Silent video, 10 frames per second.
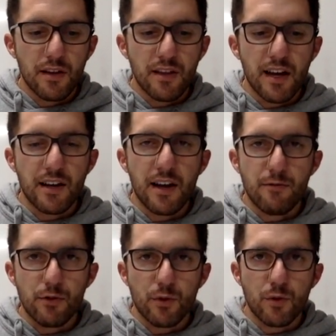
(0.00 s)
that have
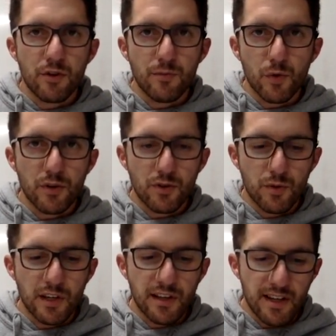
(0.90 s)
recorded more than
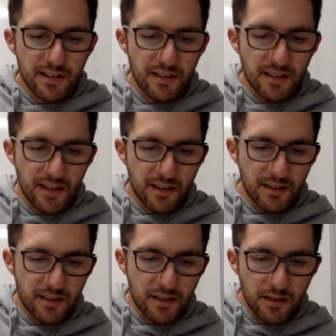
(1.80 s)
20,000
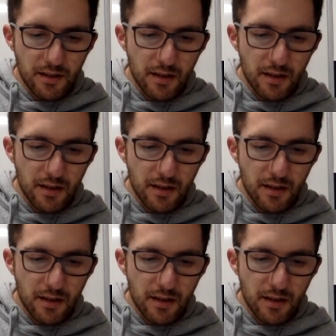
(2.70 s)
deaths?